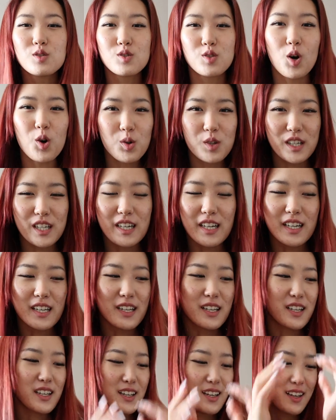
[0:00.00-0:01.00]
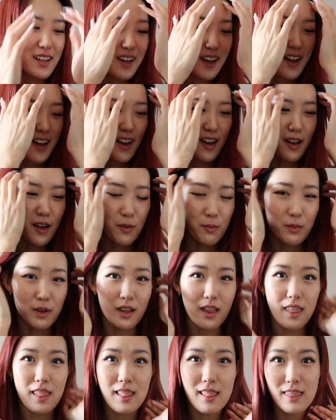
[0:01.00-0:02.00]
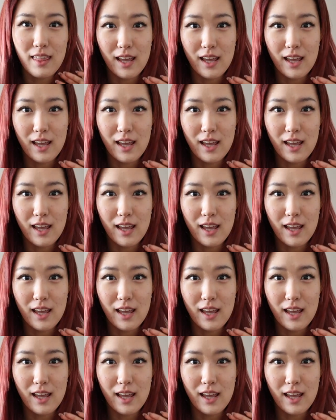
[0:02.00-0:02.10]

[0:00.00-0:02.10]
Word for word: so good. Um,